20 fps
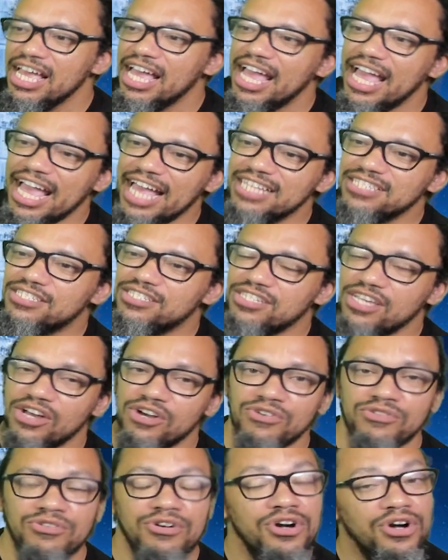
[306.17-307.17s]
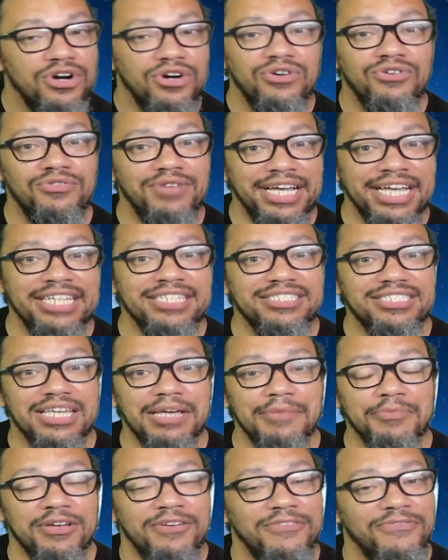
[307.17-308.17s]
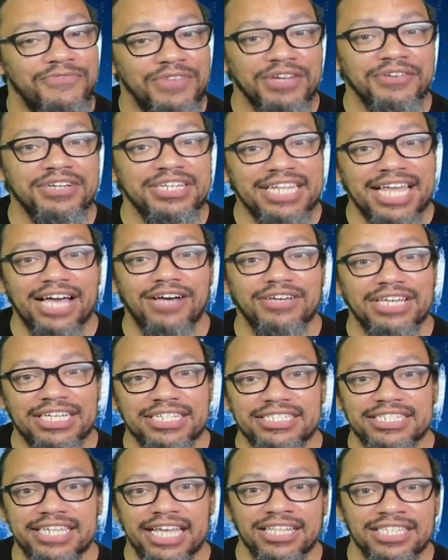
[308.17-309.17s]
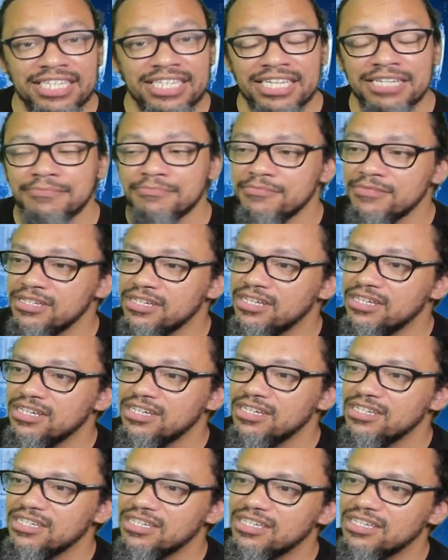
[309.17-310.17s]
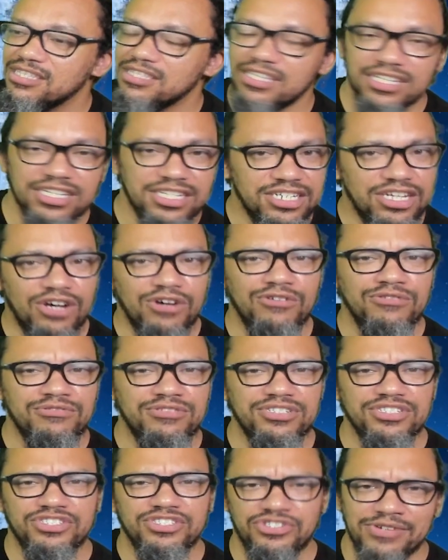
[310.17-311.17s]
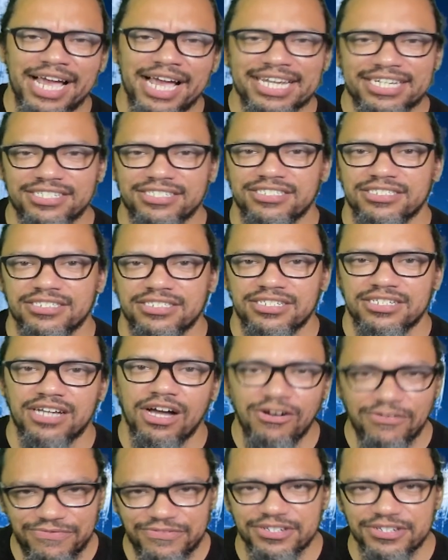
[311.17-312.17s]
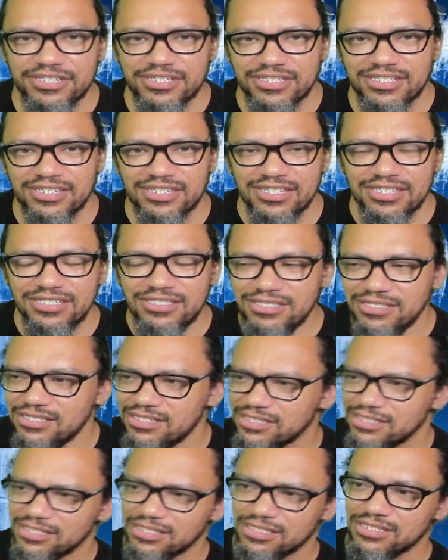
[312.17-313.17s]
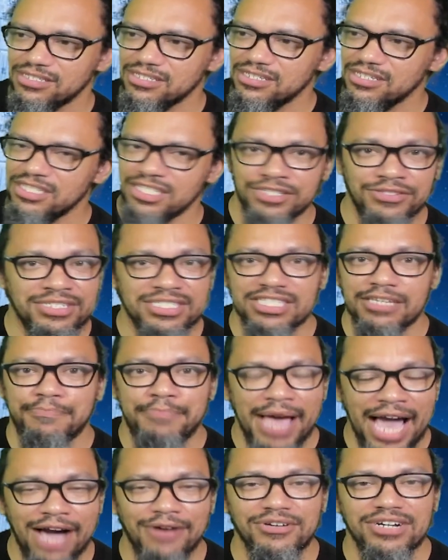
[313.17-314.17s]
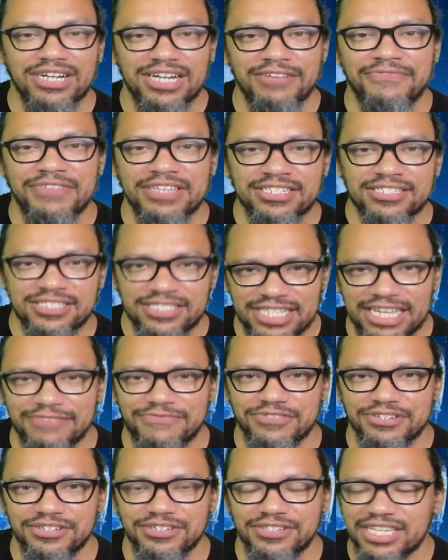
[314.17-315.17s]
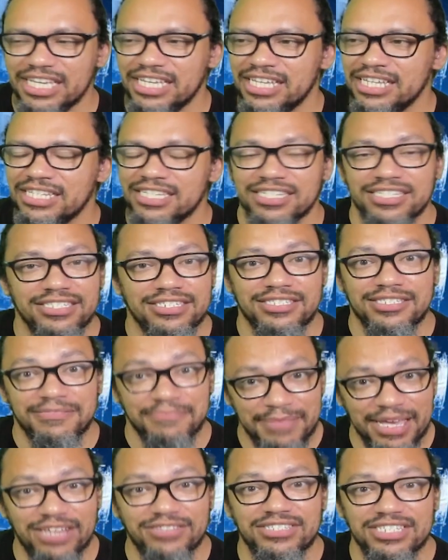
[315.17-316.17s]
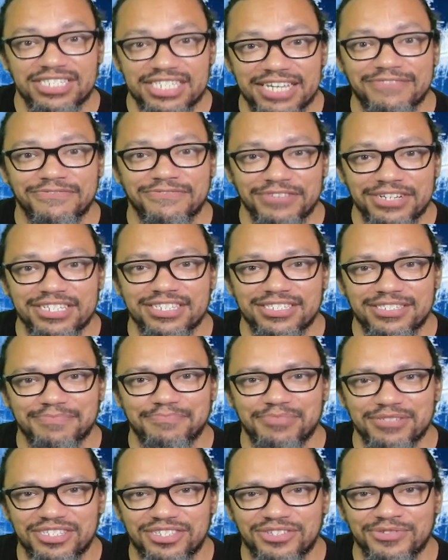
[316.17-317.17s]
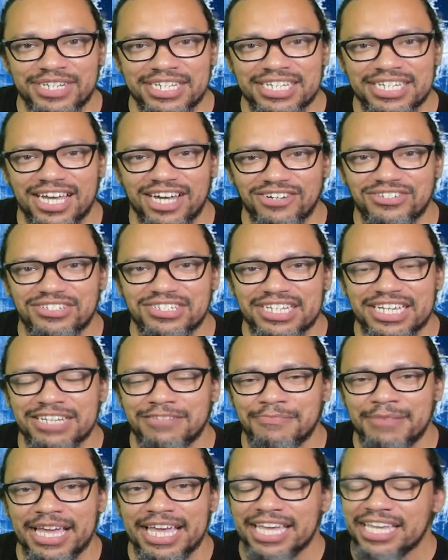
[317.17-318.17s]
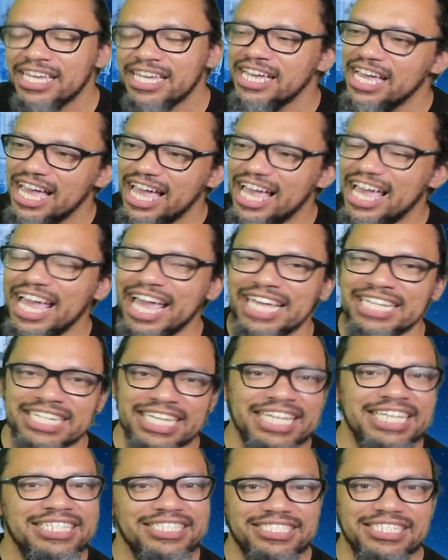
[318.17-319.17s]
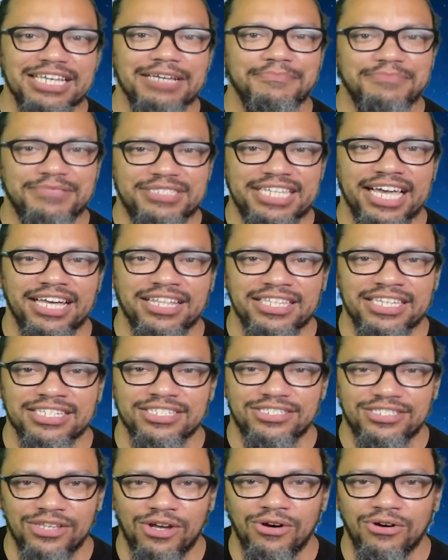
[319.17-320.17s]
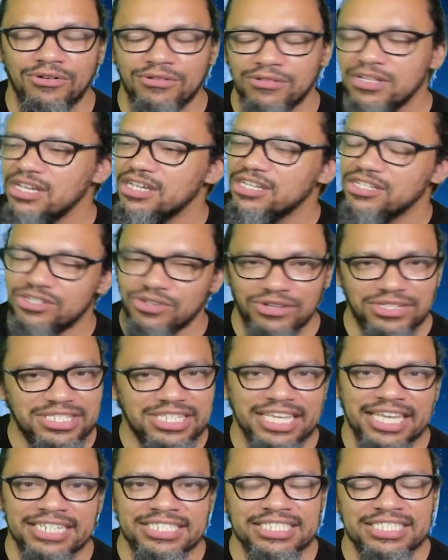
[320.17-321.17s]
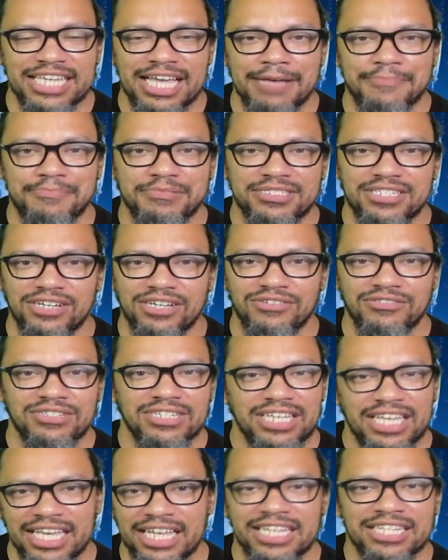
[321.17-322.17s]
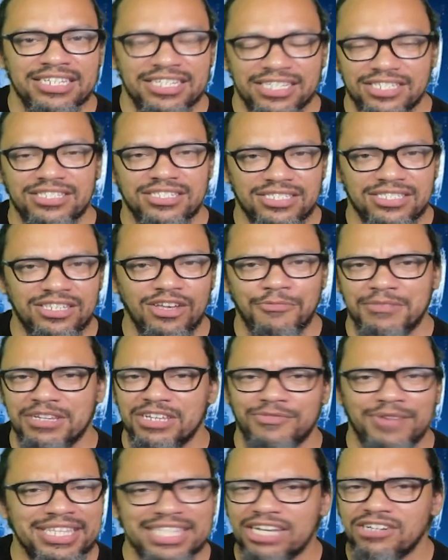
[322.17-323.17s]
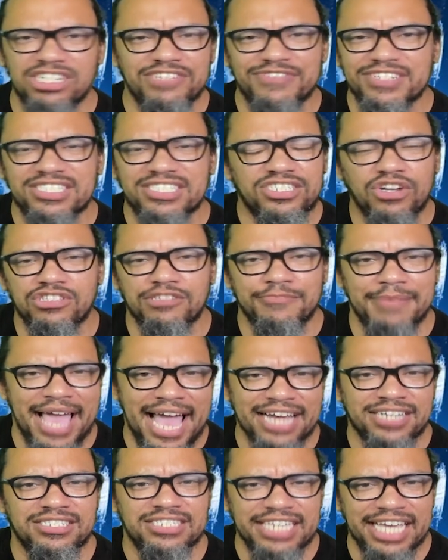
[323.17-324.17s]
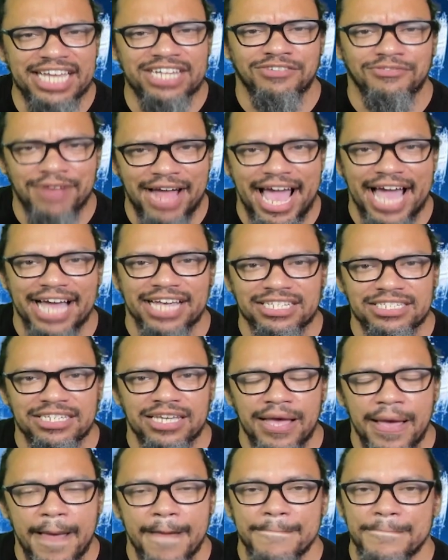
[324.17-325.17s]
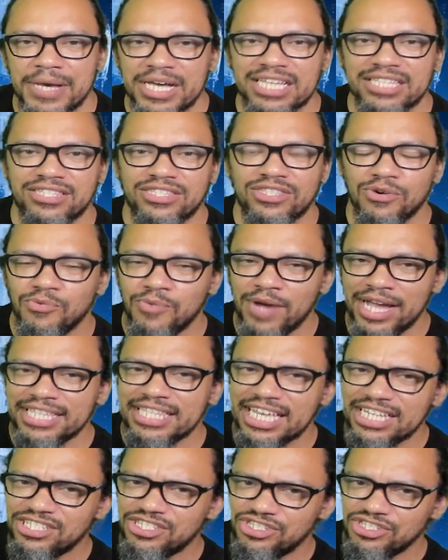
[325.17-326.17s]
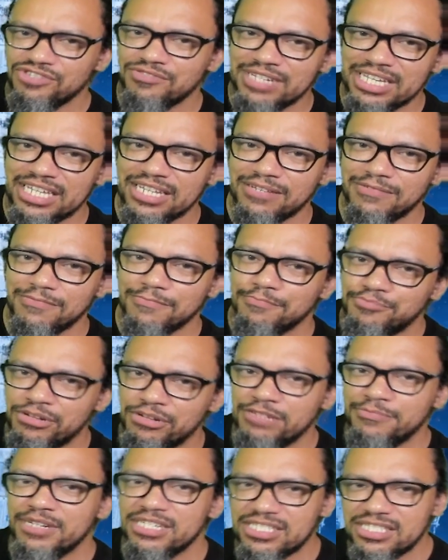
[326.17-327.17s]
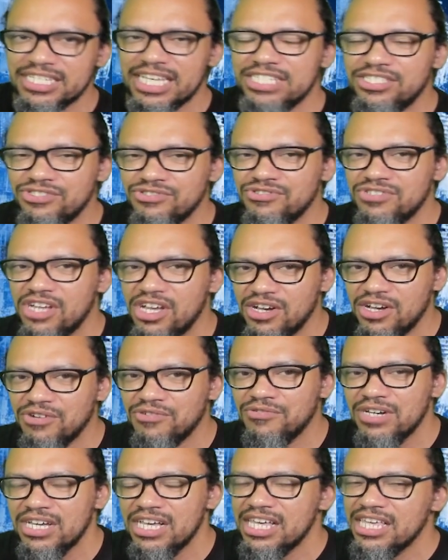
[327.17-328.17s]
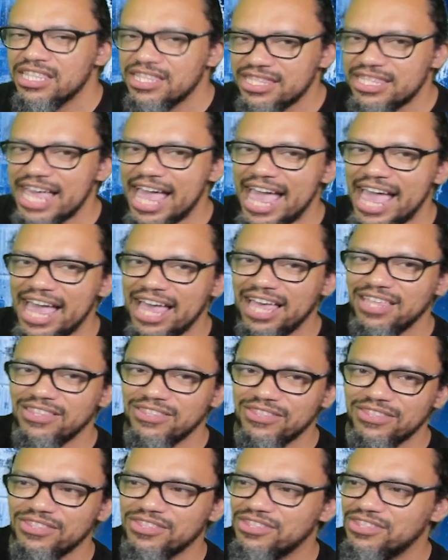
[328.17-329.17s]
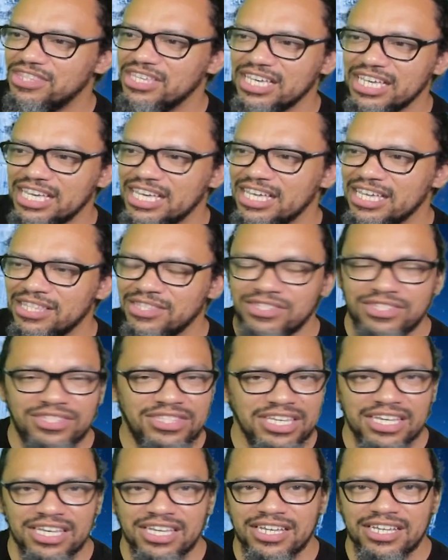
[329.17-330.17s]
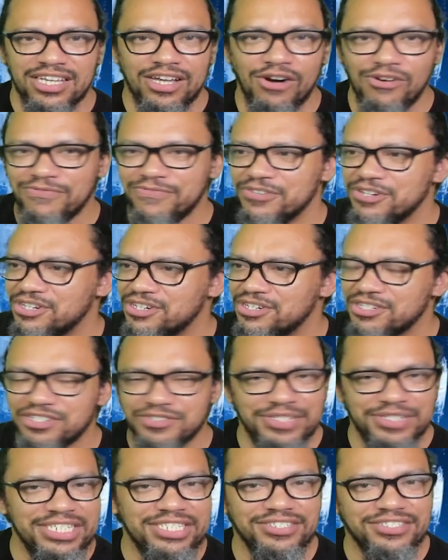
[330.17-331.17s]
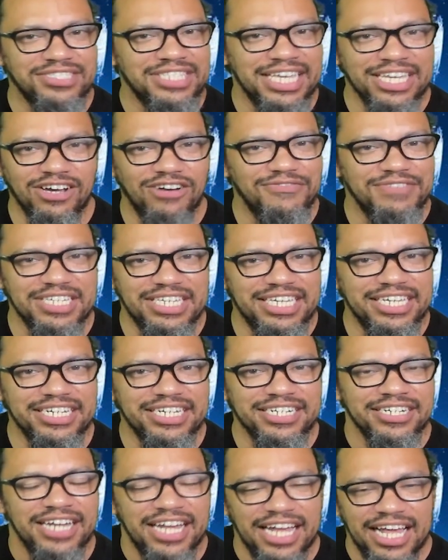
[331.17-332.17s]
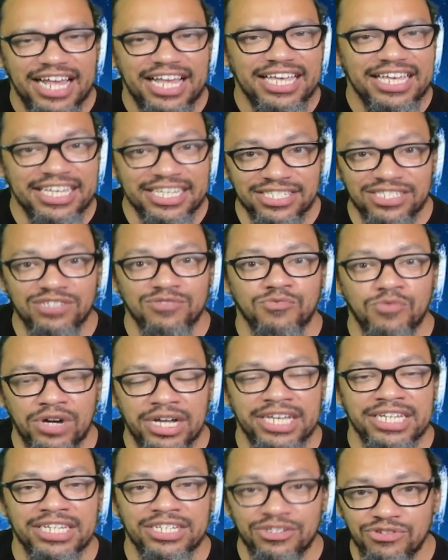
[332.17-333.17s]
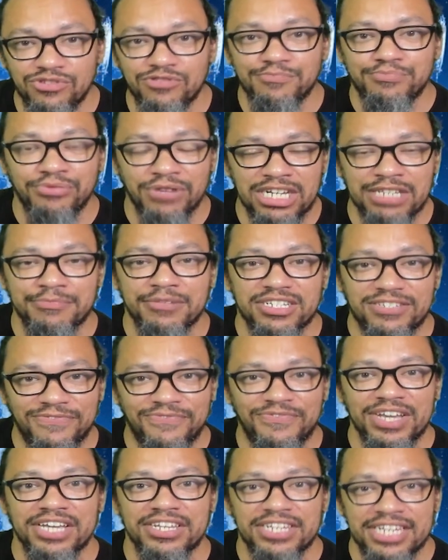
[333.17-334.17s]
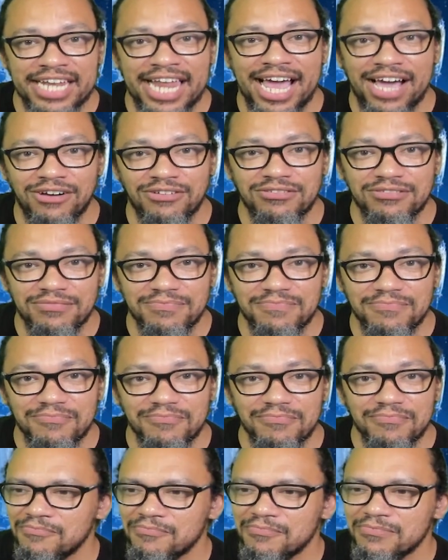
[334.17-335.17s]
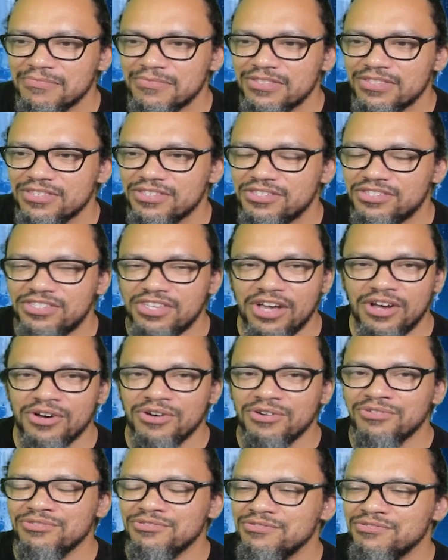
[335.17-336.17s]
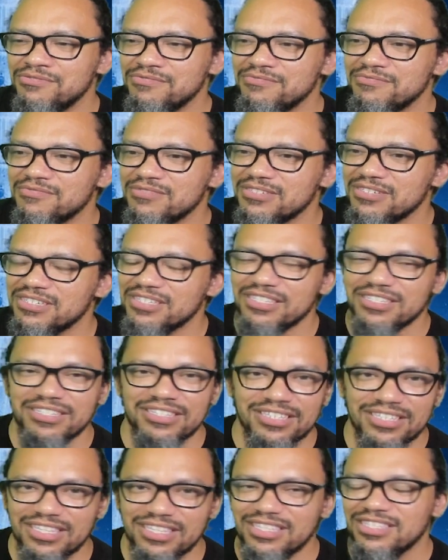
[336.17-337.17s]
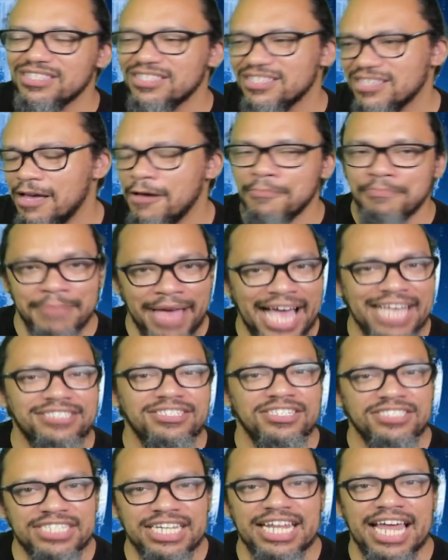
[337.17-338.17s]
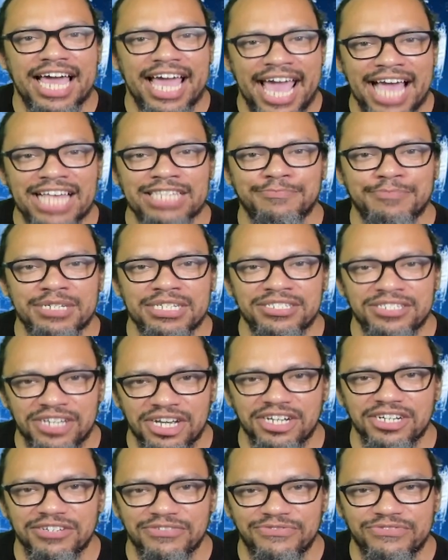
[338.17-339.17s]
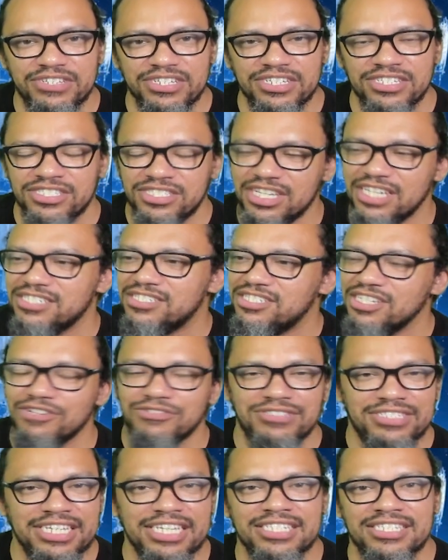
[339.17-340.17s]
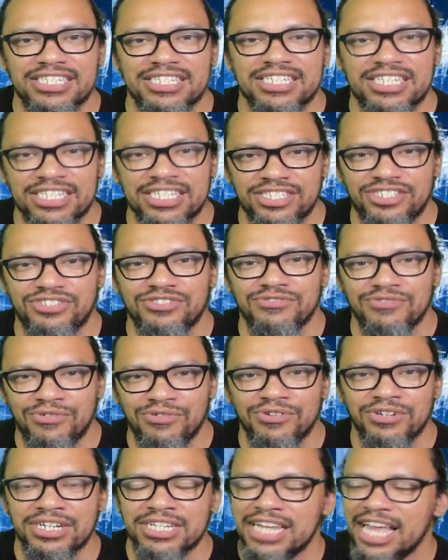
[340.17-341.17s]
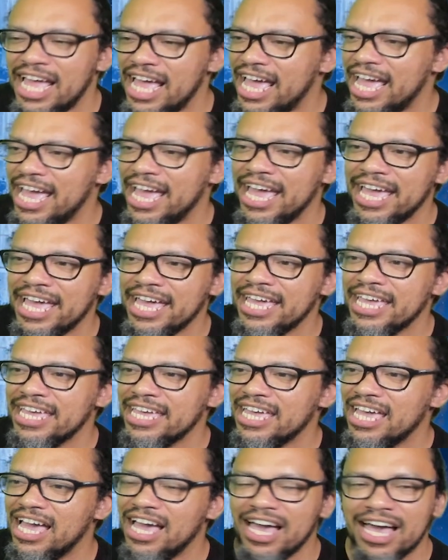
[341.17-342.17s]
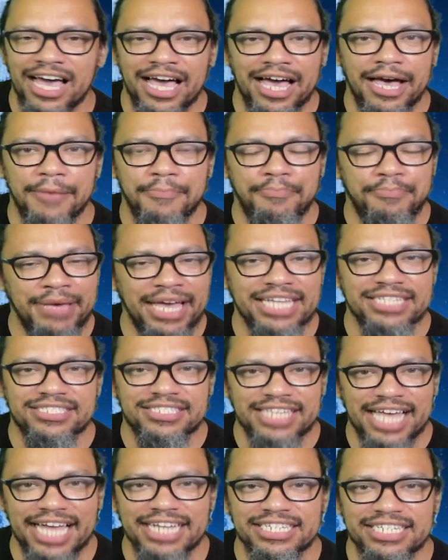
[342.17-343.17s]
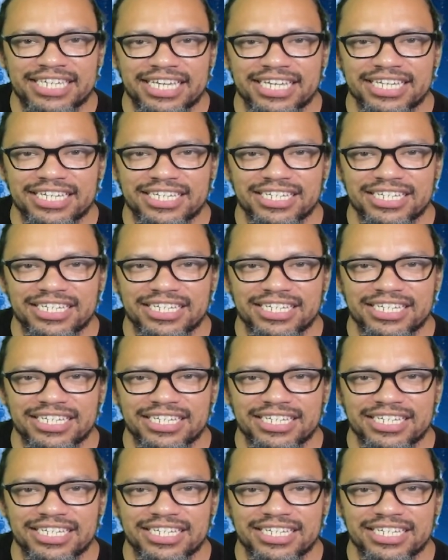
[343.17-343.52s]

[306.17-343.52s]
And so who ends up figuring it out and telling him? The good old tracker, Gopher. Using the power of his sniffer, can smell the difference between Osha and May, and ends up telling Soul towards the end of the episode in so many ways. They don't even show them actually interact, but the way they do it pretty much lets you know that the gopher creature thing over here is the one who pretty much figured it out. So Master Jedi has been nerfed just so Disney can shoehorn a pet sidekick.